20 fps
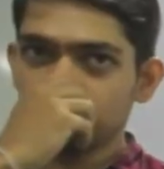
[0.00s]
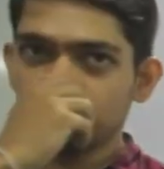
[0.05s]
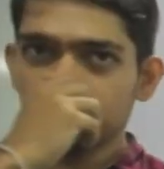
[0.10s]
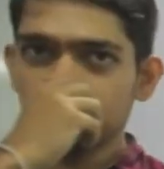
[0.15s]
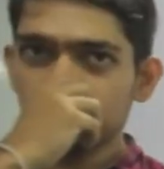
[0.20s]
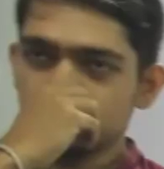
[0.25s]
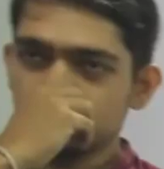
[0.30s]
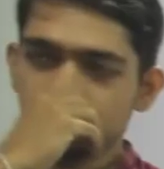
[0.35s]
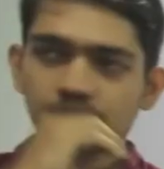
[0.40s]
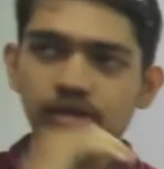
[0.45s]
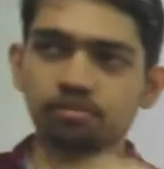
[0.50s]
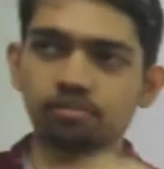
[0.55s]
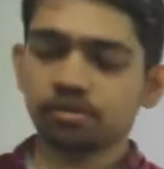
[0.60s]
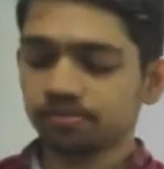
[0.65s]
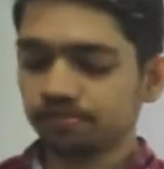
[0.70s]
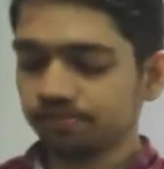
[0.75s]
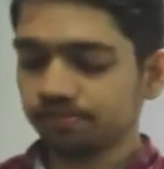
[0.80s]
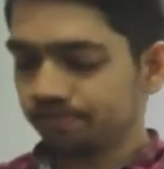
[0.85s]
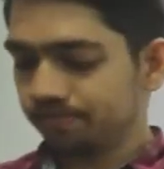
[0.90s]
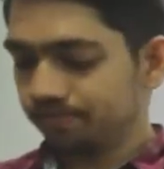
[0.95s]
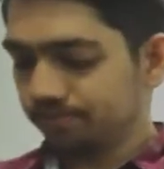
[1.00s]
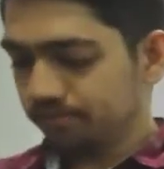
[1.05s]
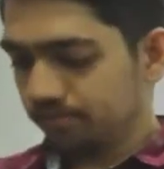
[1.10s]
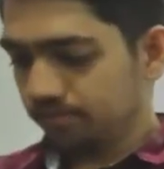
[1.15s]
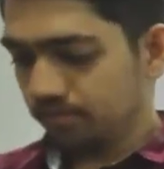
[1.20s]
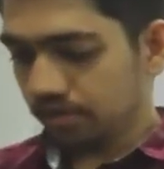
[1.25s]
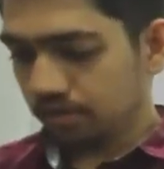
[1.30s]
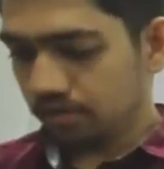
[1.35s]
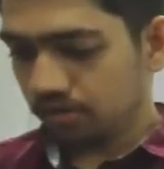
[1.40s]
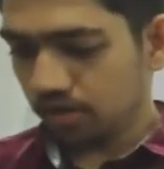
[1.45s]
of giving this paper.
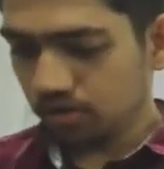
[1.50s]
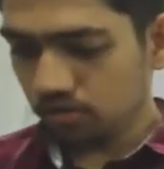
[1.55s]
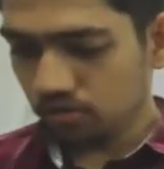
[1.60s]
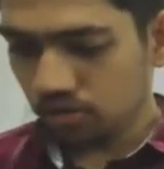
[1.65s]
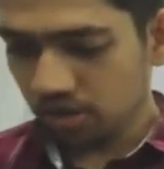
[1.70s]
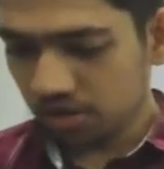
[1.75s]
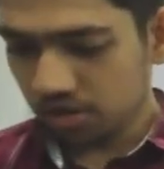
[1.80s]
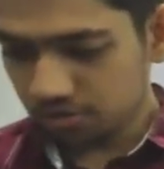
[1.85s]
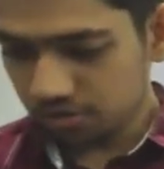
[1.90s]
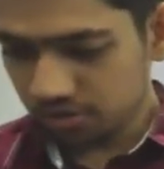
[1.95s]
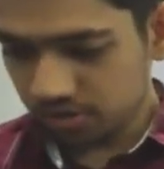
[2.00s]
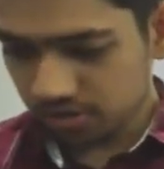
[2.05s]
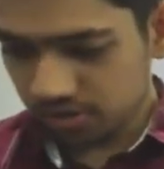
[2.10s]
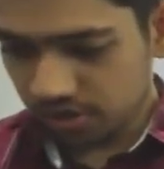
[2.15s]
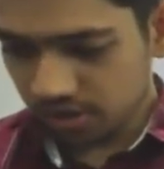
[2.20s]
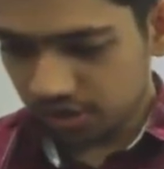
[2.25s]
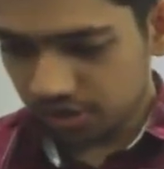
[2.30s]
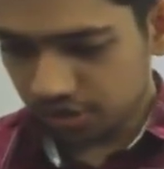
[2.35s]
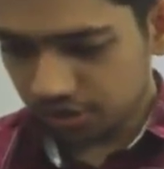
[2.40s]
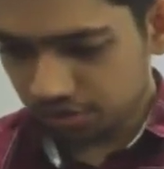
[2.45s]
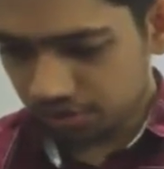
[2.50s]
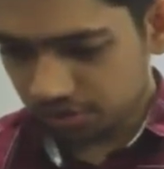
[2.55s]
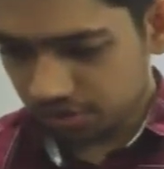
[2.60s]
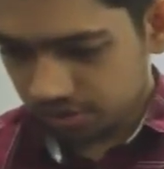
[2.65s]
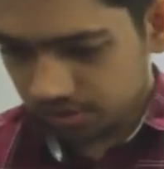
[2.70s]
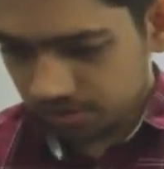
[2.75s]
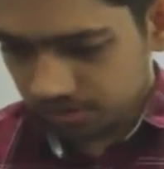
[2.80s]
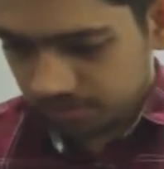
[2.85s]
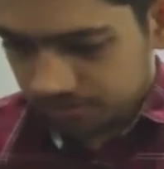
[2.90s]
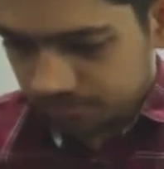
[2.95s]
Right, online students, any
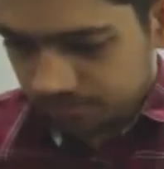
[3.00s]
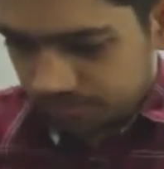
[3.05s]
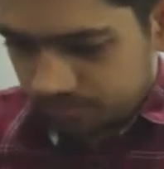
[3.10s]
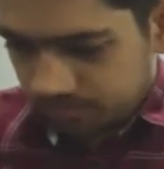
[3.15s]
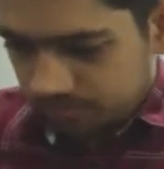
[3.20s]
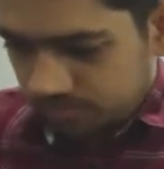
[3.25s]
issues